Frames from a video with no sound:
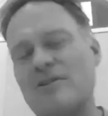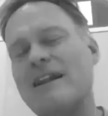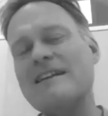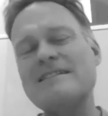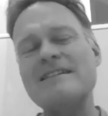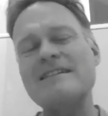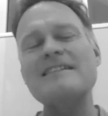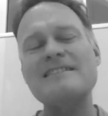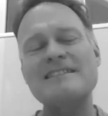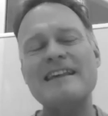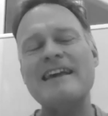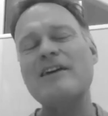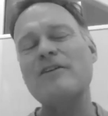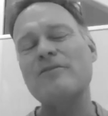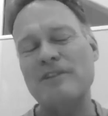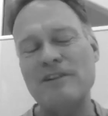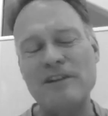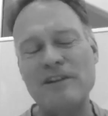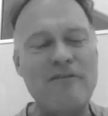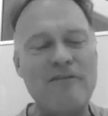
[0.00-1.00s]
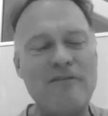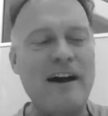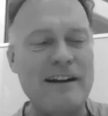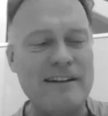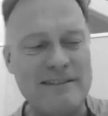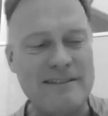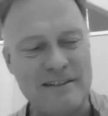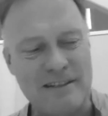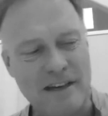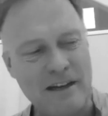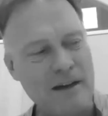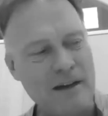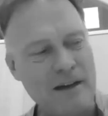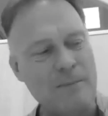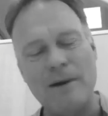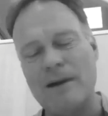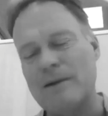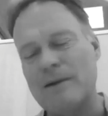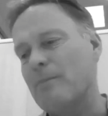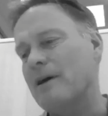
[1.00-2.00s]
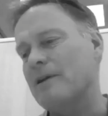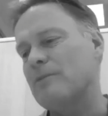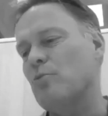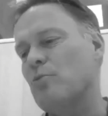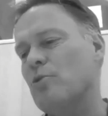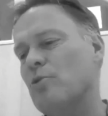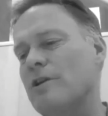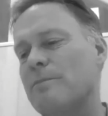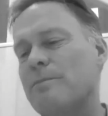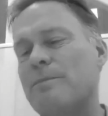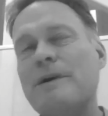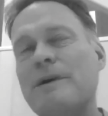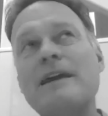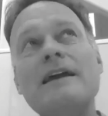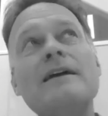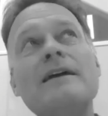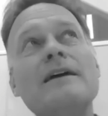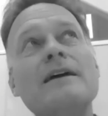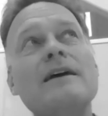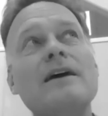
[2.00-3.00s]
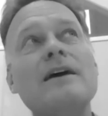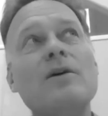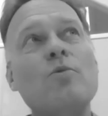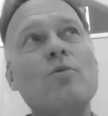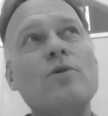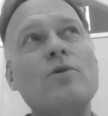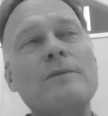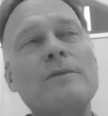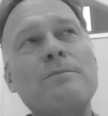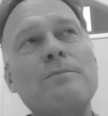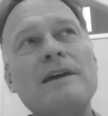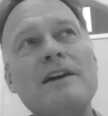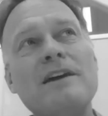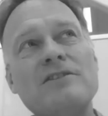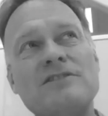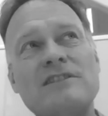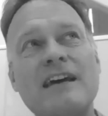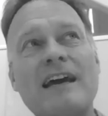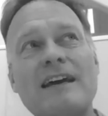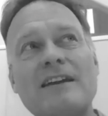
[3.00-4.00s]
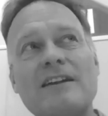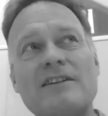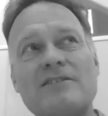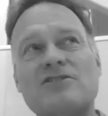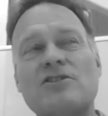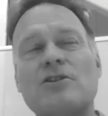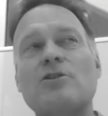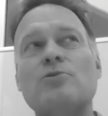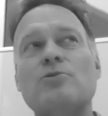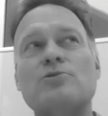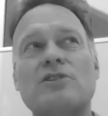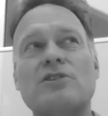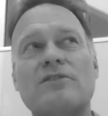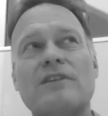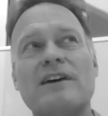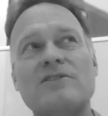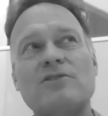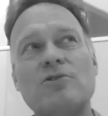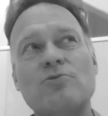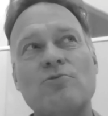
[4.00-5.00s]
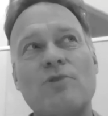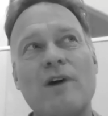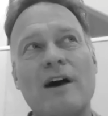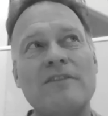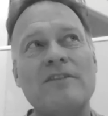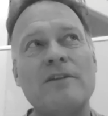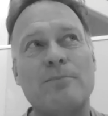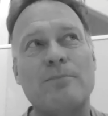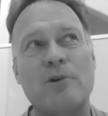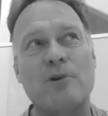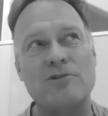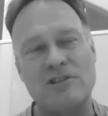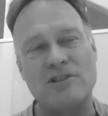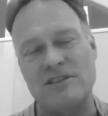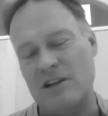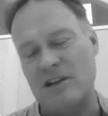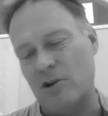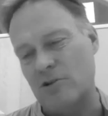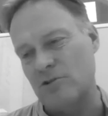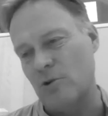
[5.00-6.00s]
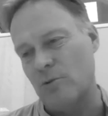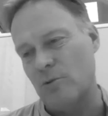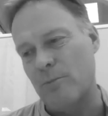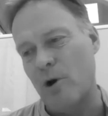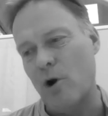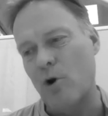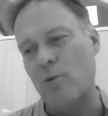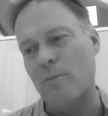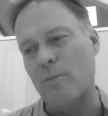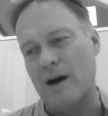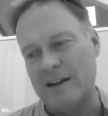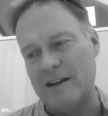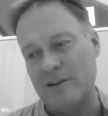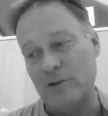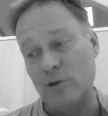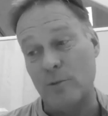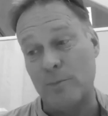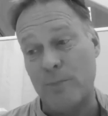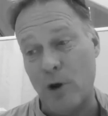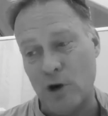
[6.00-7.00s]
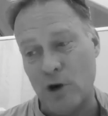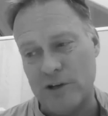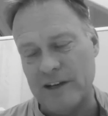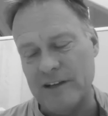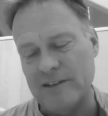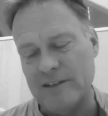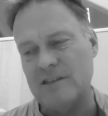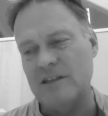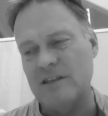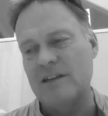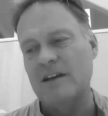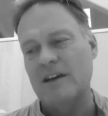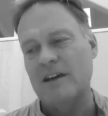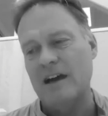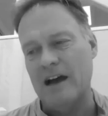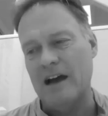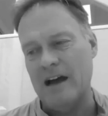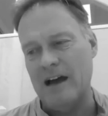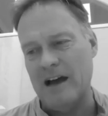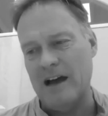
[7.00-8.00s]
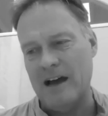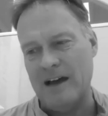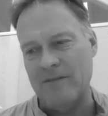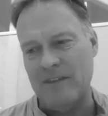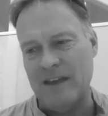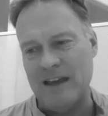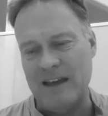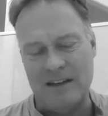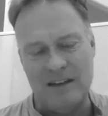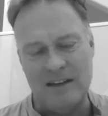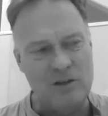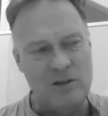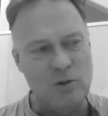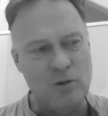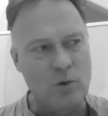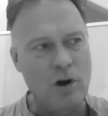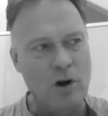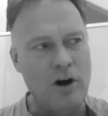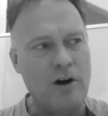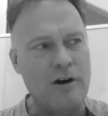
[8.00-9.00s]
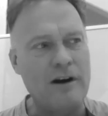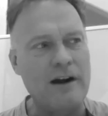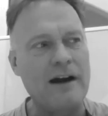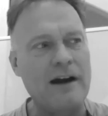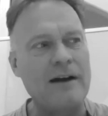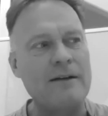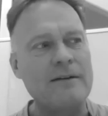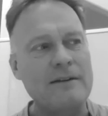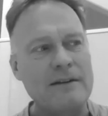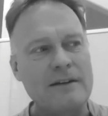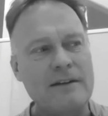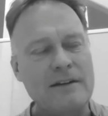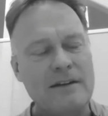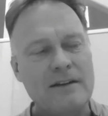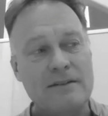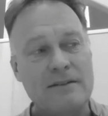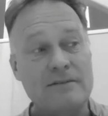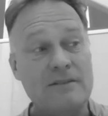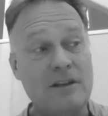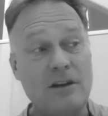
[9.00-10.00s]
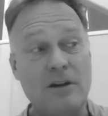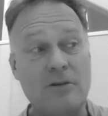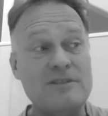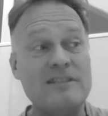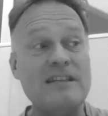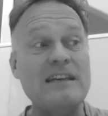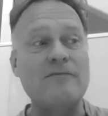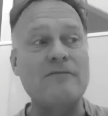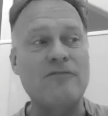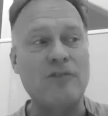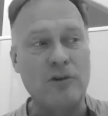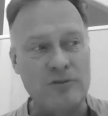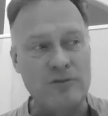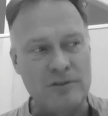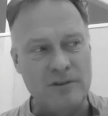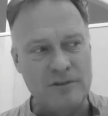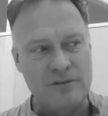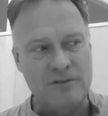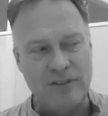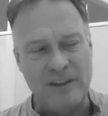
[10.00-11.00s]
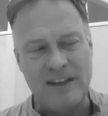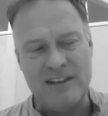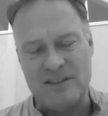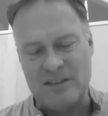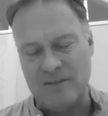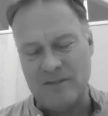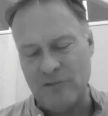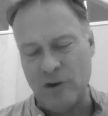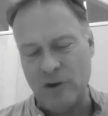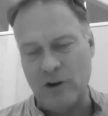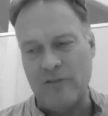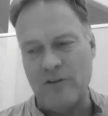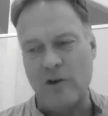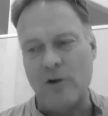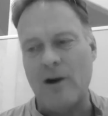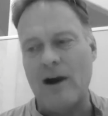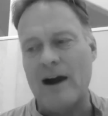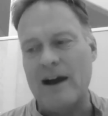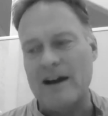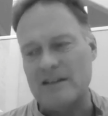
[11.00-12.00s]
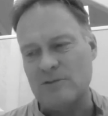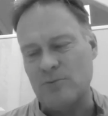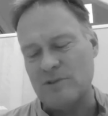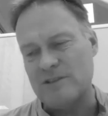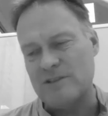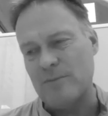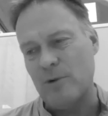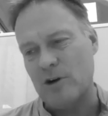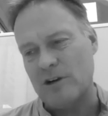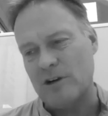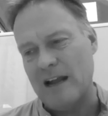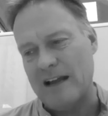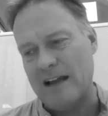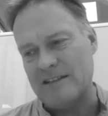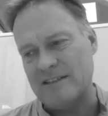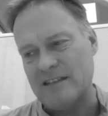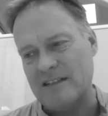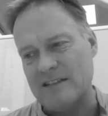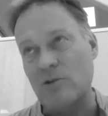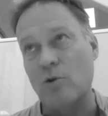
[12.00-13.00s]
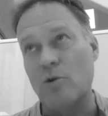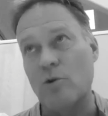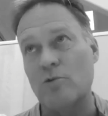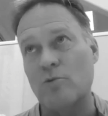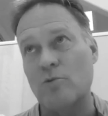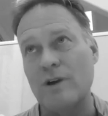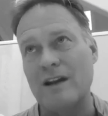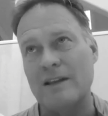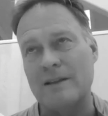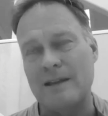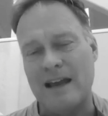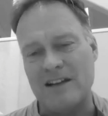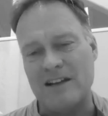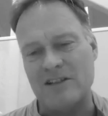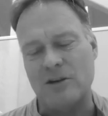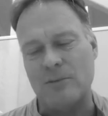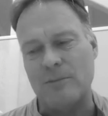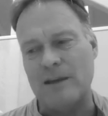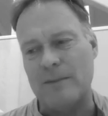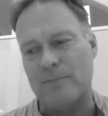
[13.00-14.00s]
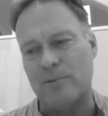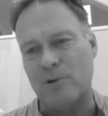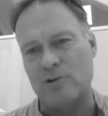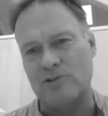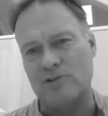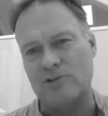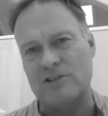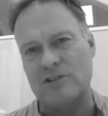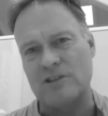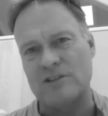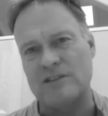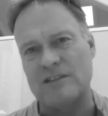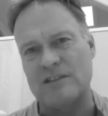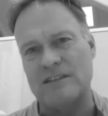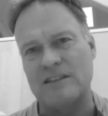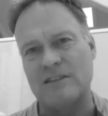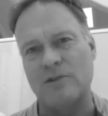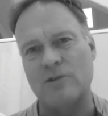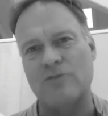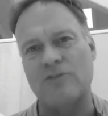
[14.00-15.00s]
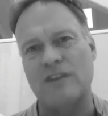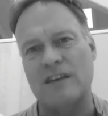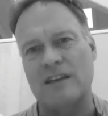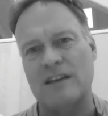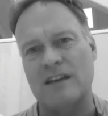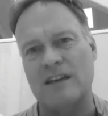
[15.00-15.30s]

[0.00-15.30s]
let's stay on the device. But would it be a tethered solution that you run the processing on your mobile in your pocket, and then you are seeing things in front of your eyes with smart glasses, or will it actually be a processor sitting, do you think,